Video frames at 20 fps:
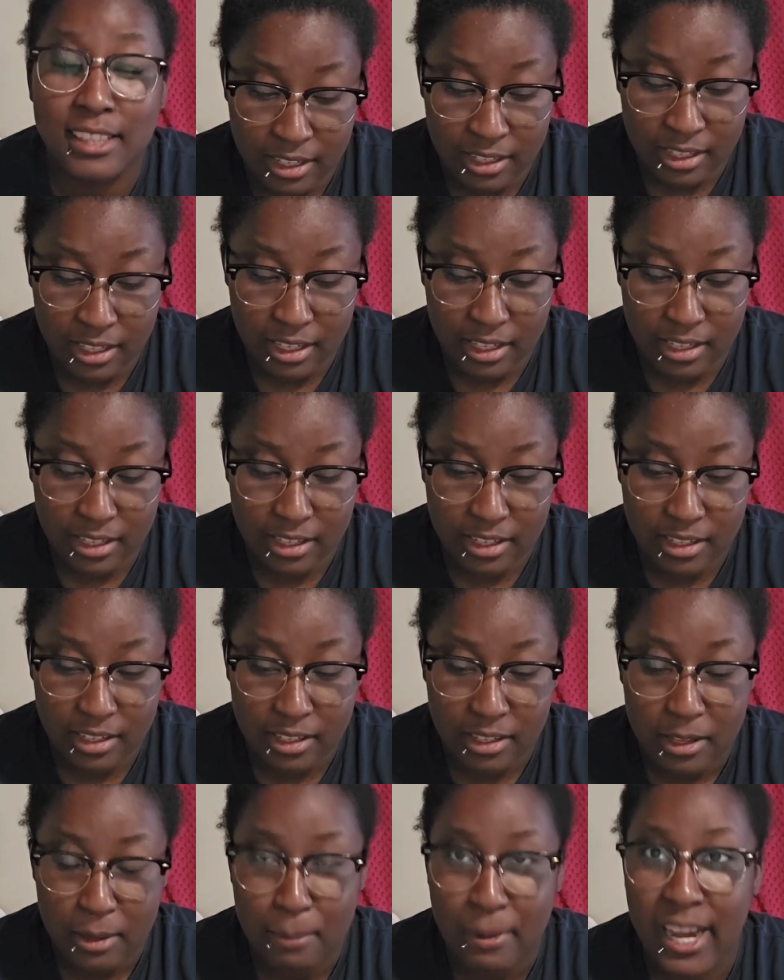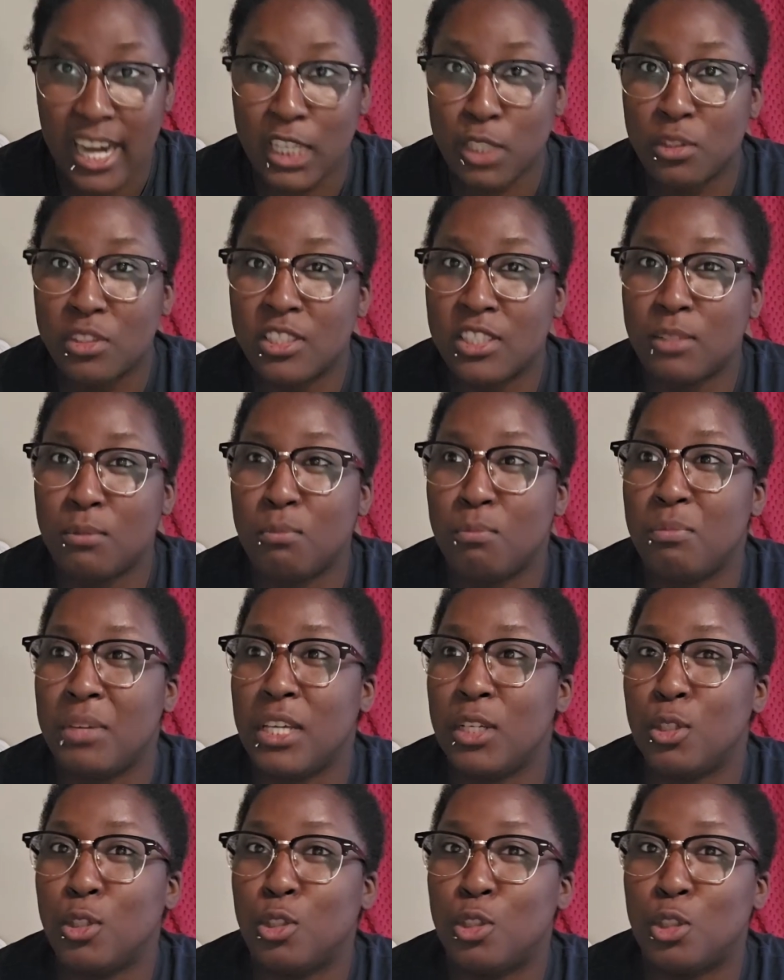And like Patch was
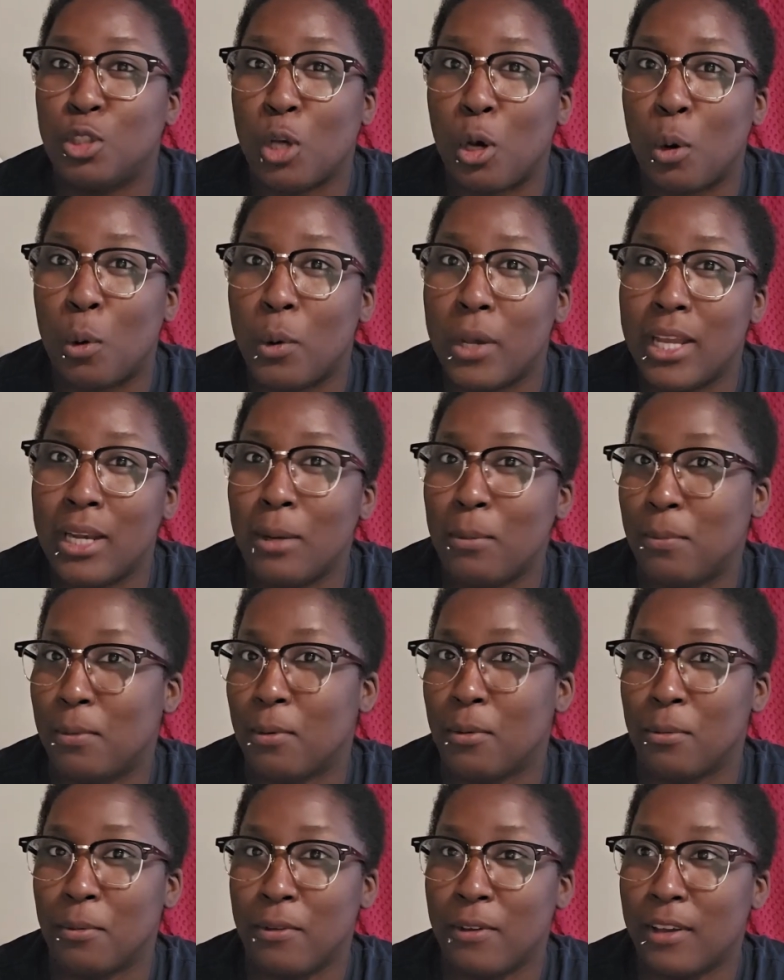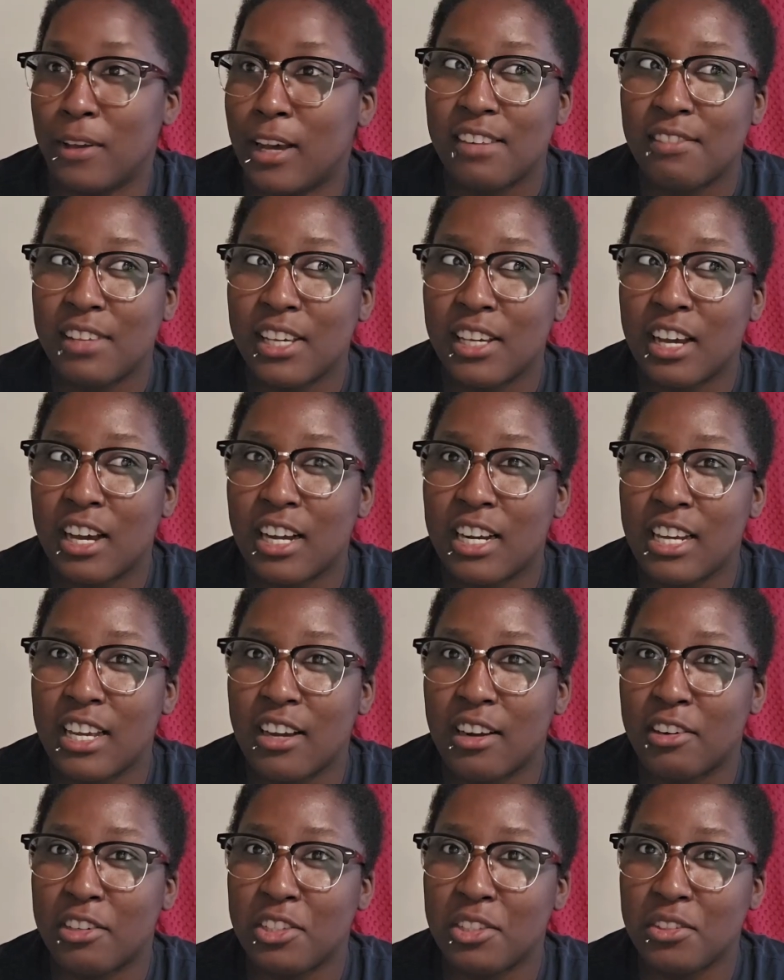being so inappropriate. And I'm like,
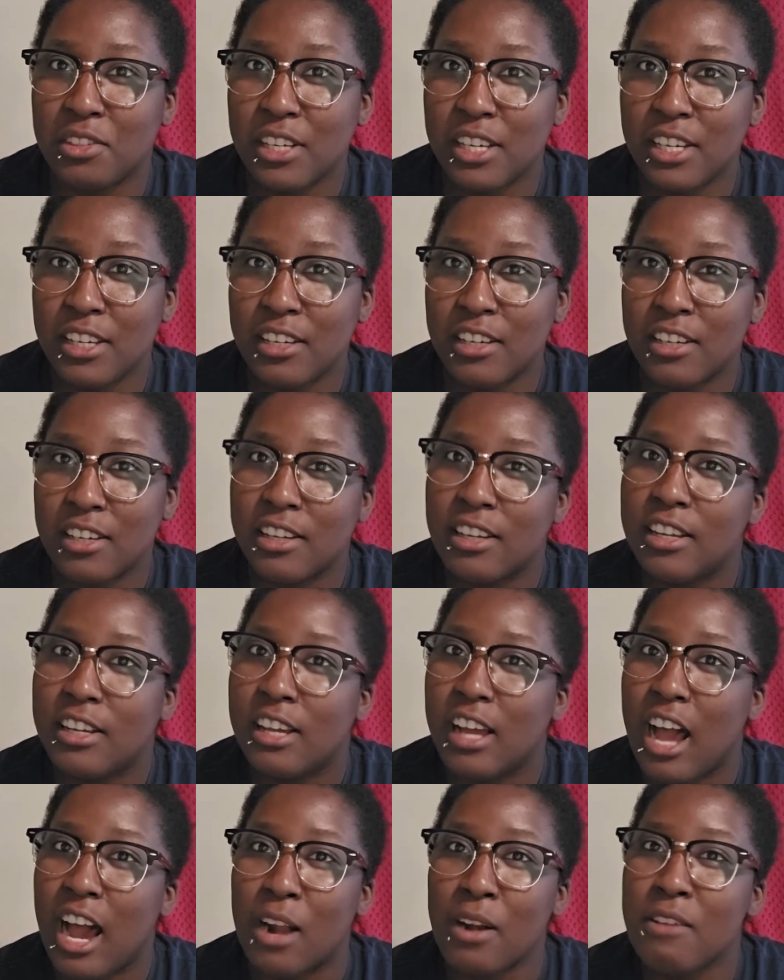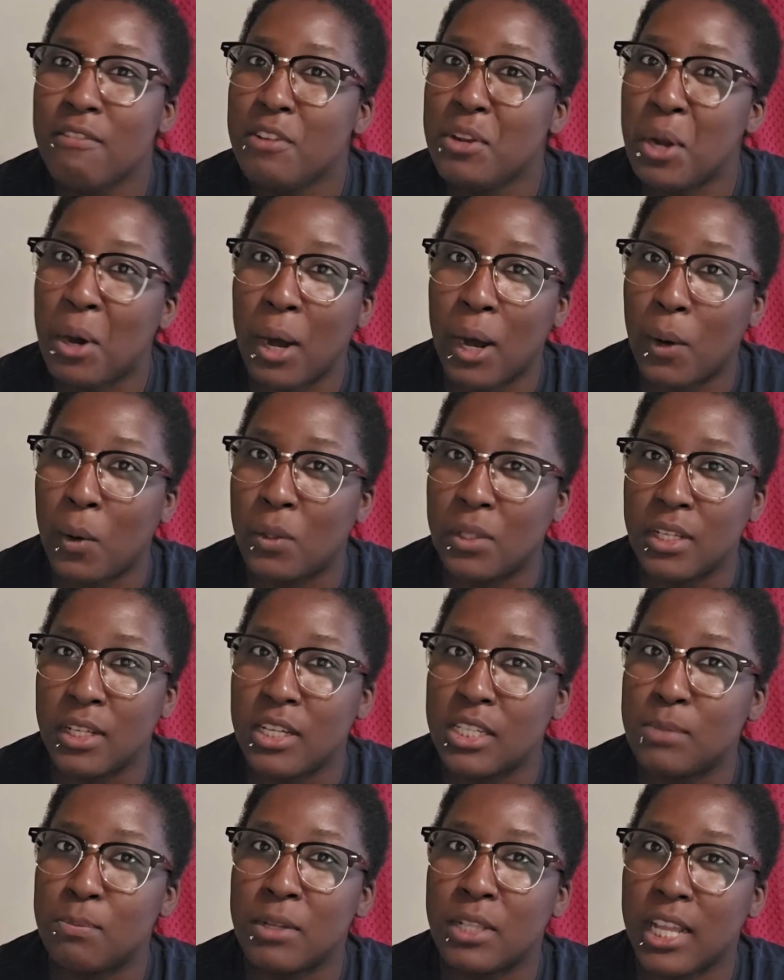honey, aren't you like, I don't even know how old
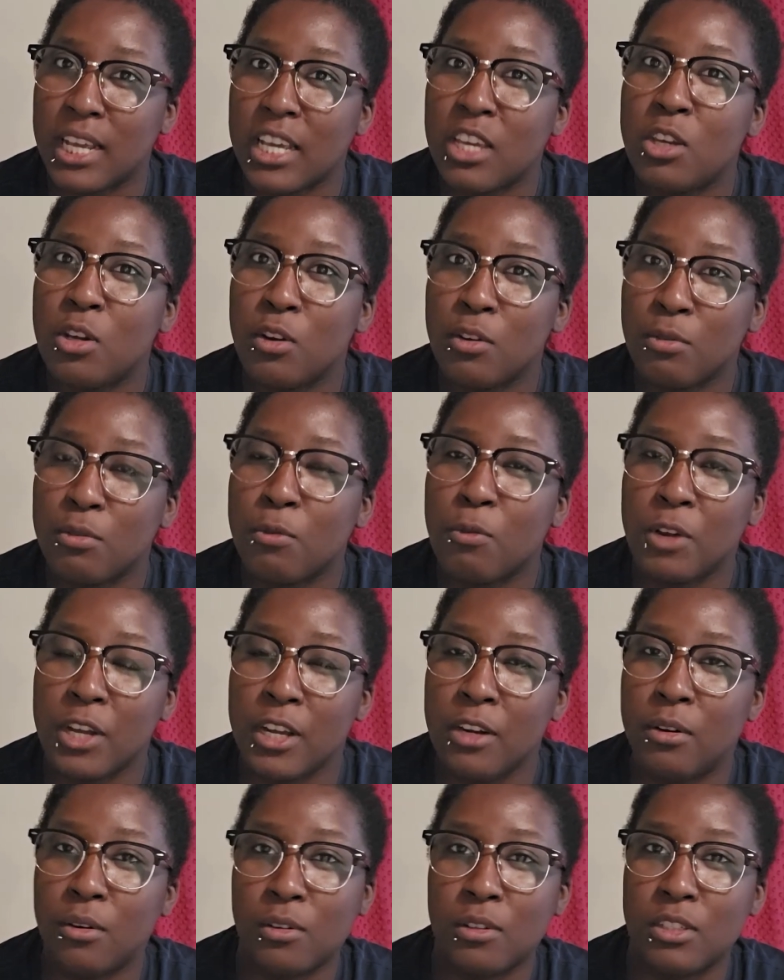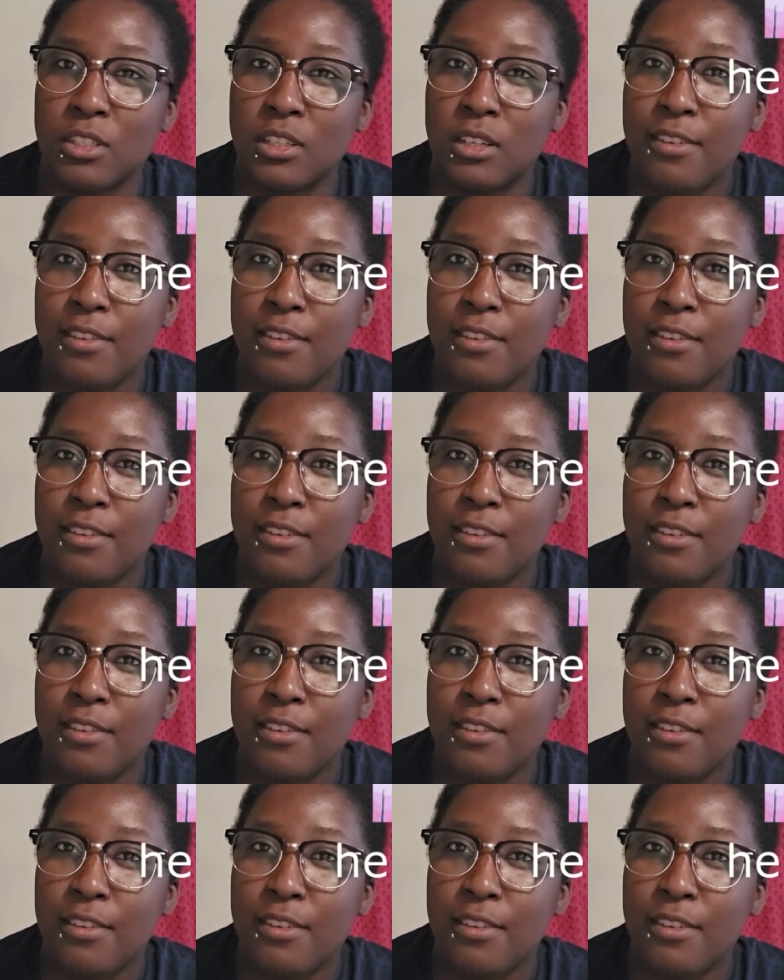he is, but like you're freaking old.